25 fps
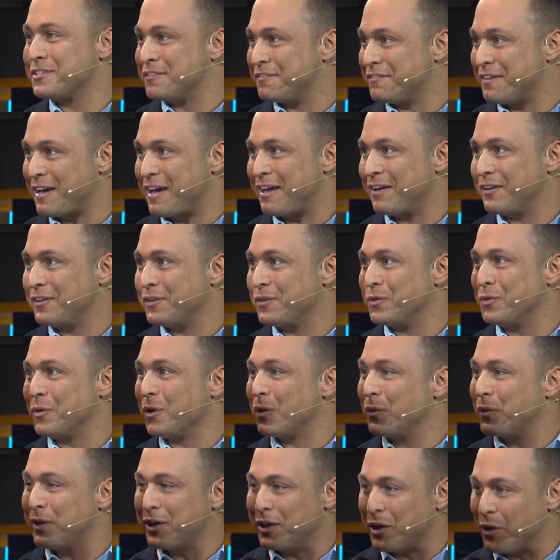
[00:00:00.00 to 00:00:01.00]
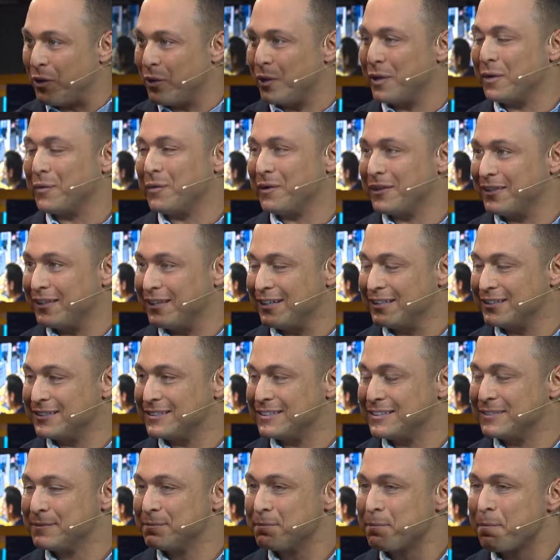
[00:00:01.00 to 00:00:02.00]
the value? Where are we going with
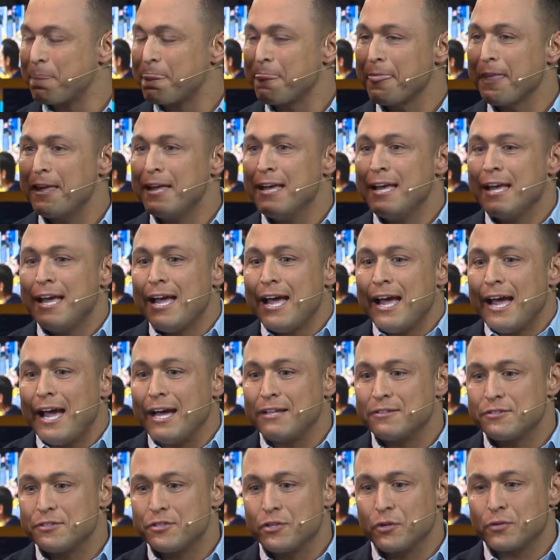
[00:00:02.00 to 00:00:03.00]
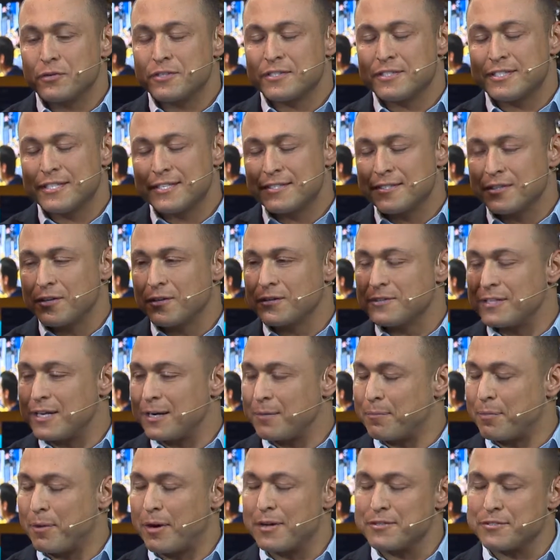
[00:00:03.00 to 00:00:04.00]
this? And so Cisco's
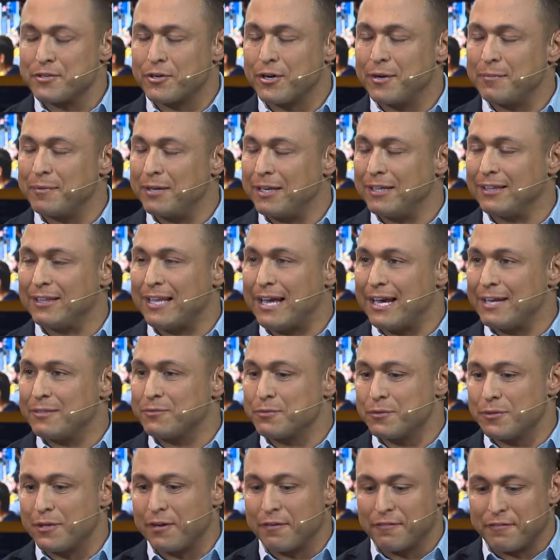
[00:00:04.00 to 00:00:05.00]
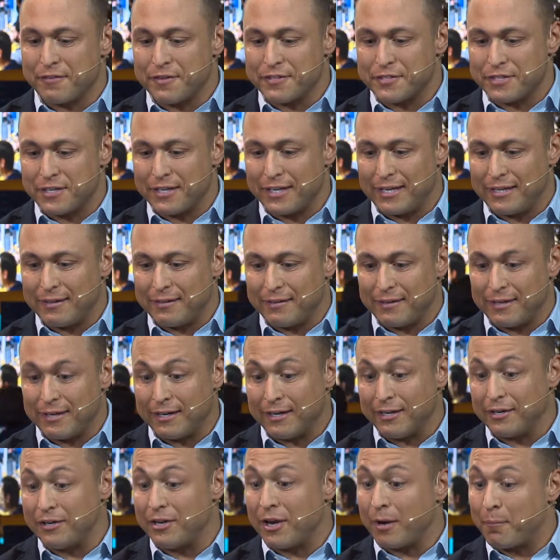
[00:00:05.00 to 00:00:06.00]
enterprise agreement aligns with our vision in
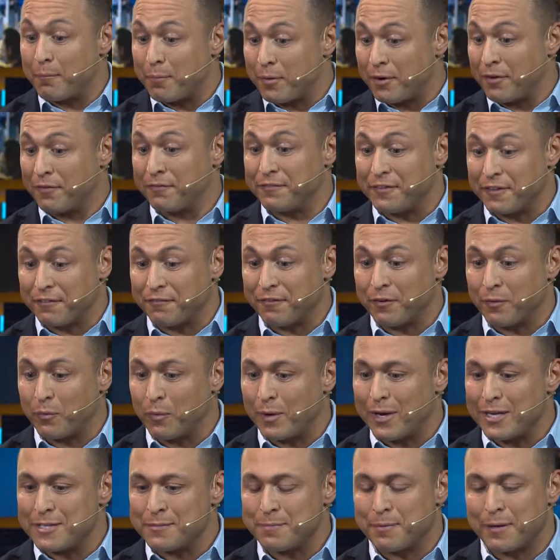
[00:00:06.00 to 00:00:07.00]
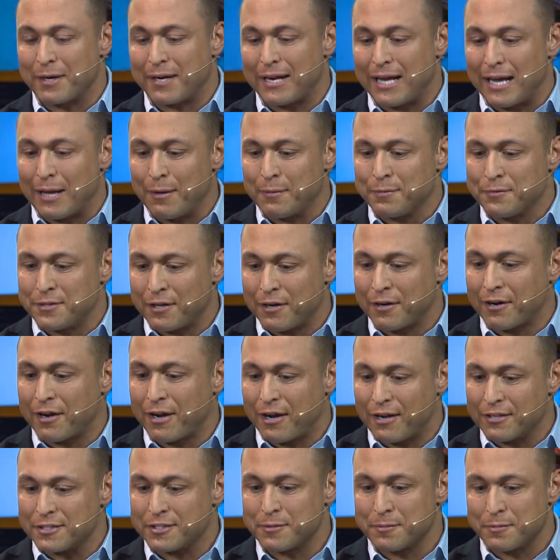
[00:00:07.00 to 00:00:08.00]
a number of different ways, but it helps our
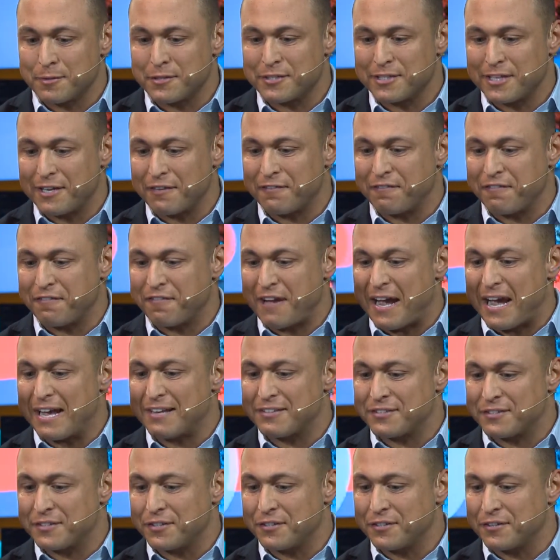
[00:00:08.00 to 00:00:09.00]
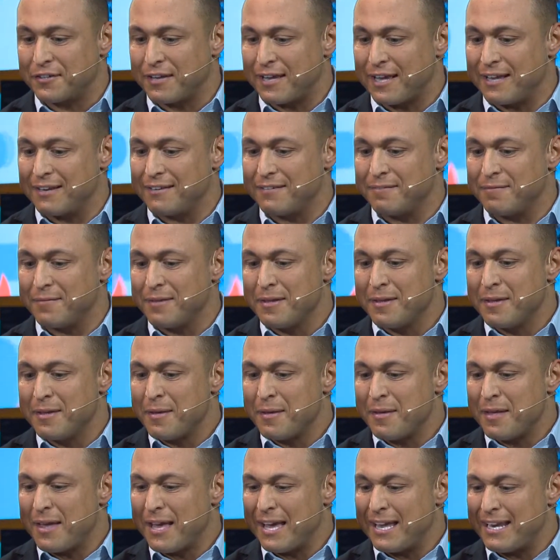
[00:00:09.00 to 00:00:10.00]
customers get faster and
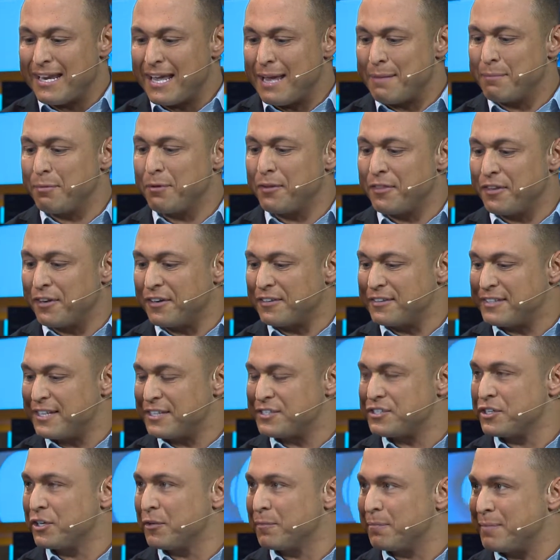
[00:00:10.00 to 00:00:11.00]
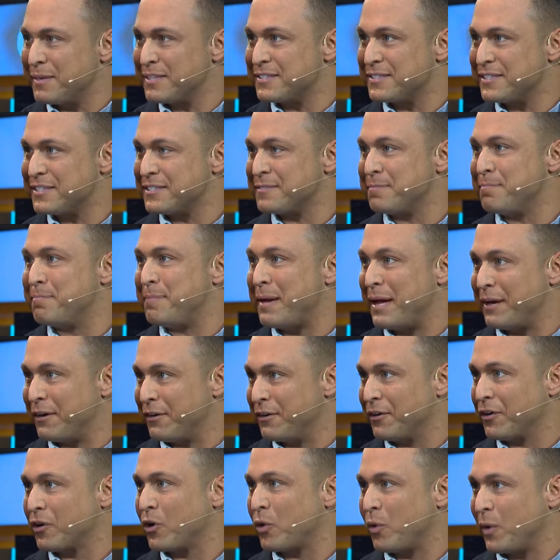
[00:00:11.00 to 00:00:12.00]
enable their digital business
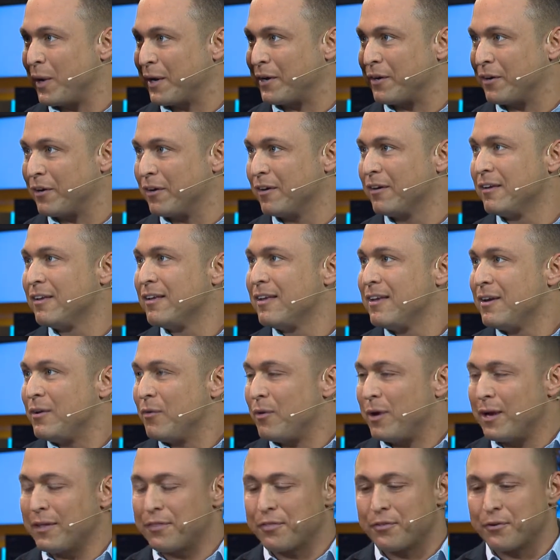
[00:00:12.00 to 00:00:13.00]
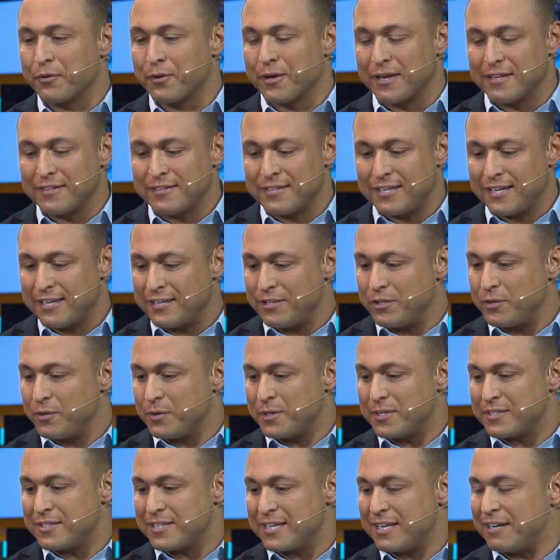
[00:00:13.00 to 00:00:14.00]
better, quicker, right? Through
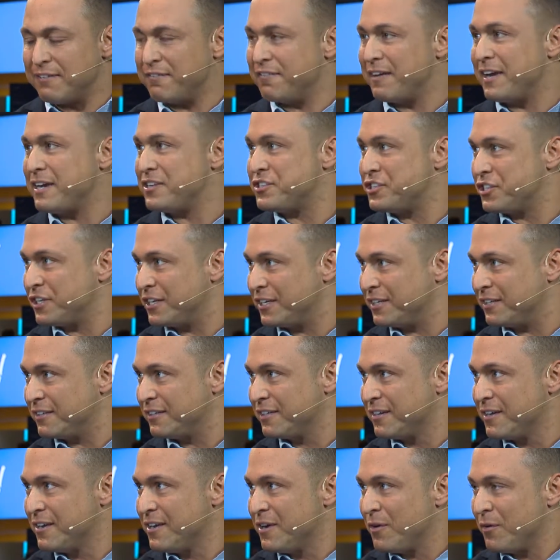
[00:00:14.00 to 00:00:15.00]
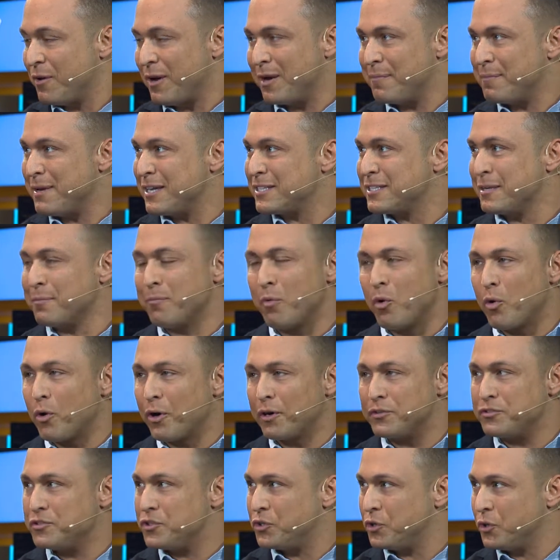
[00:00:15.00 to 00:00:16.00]
continuous innovation, right? It makes a more
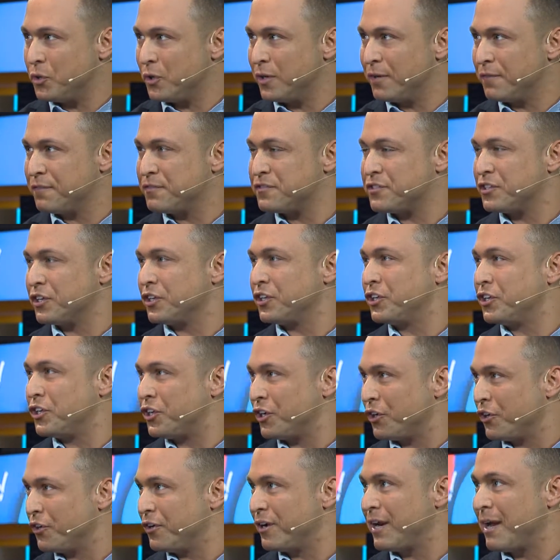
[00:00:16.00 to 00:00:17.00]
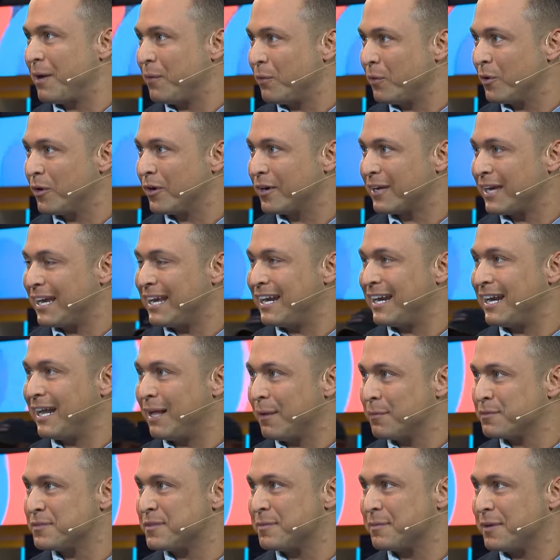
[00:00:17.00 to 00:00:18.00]
intuitive, secure network, and it
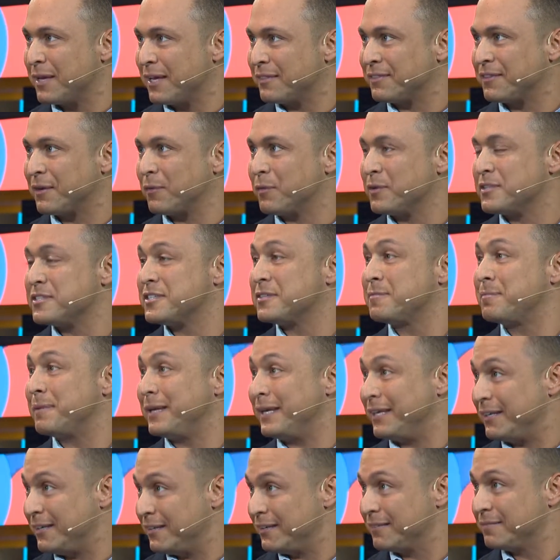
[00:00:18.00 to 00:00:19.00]
helps them get there with speed.